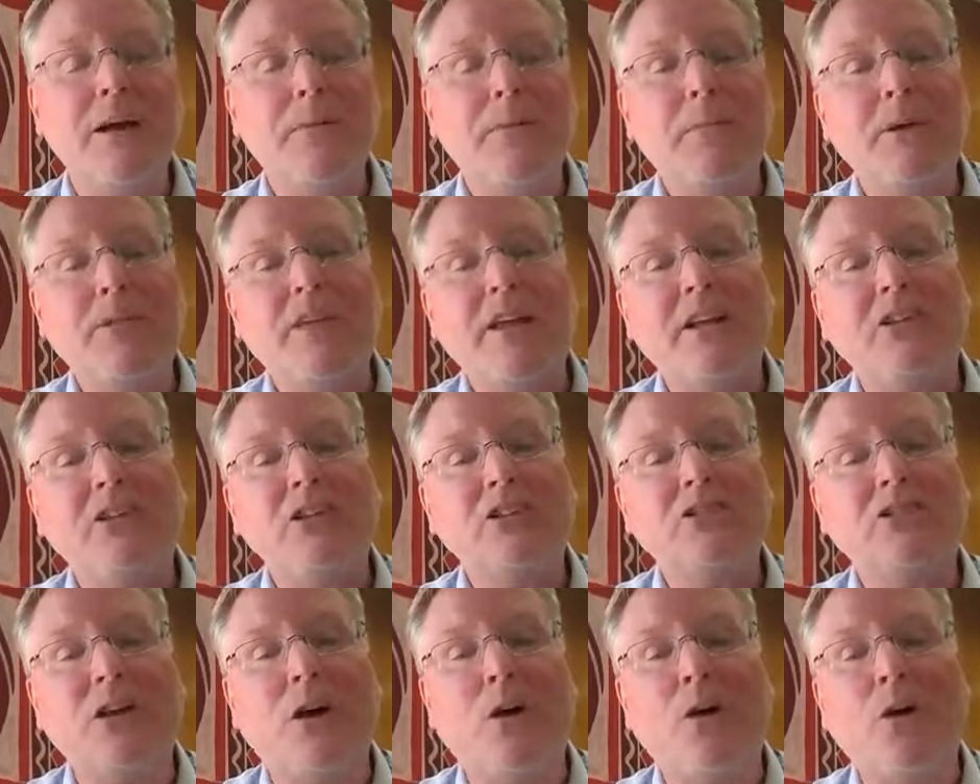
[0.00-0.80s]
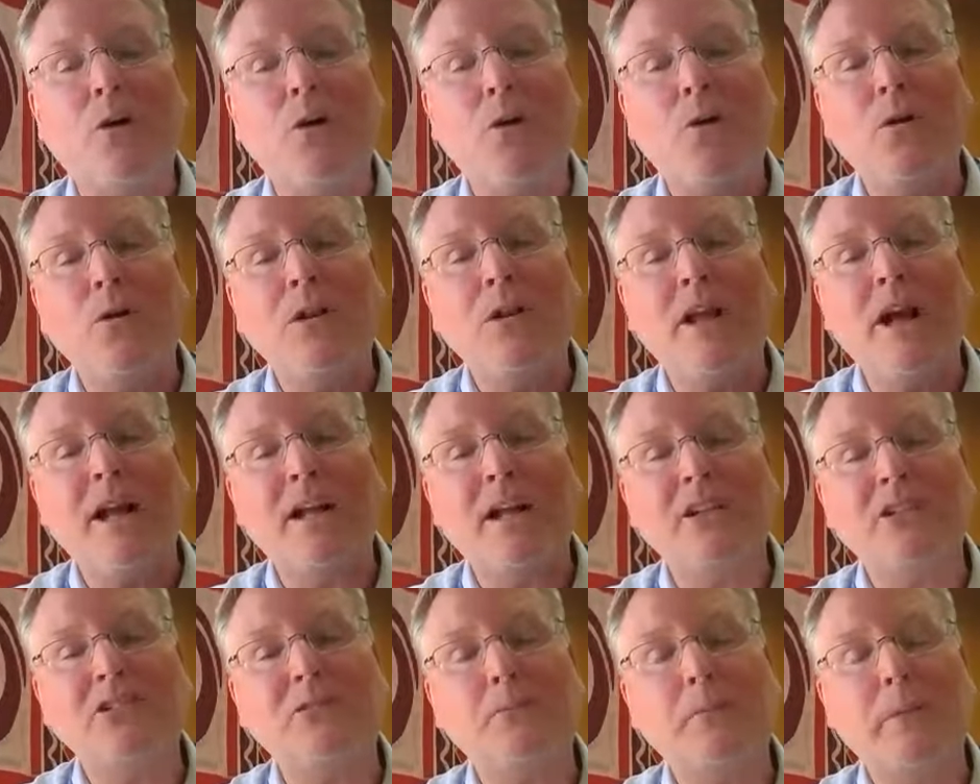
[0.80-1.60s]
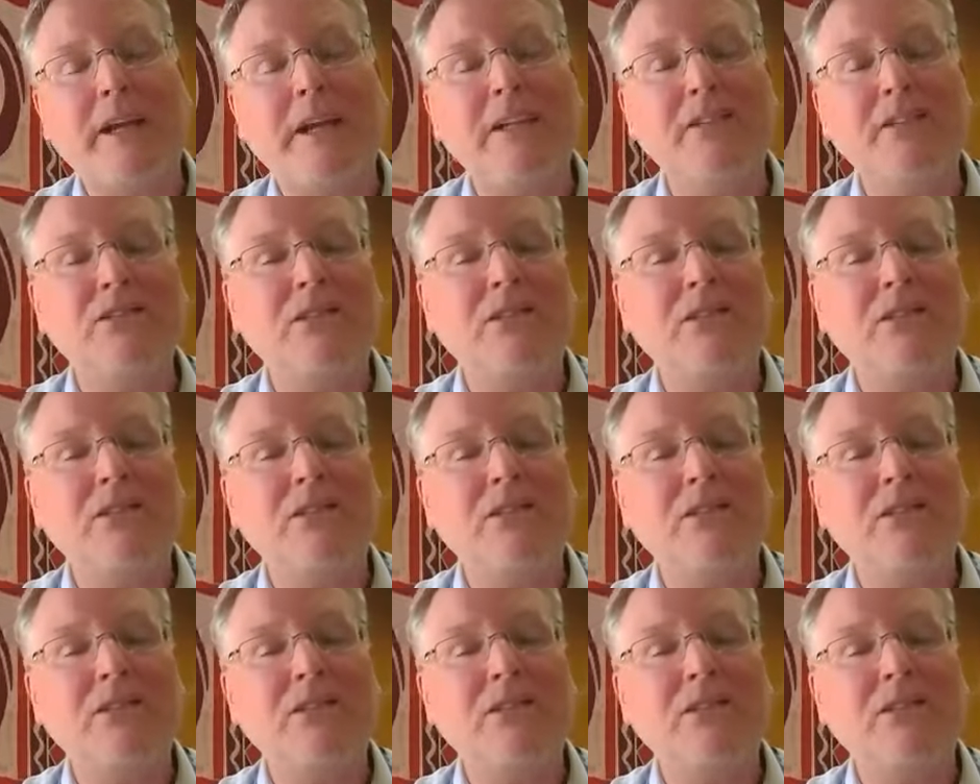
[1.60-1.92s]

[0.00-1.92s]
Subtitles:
but then just a whole lot of space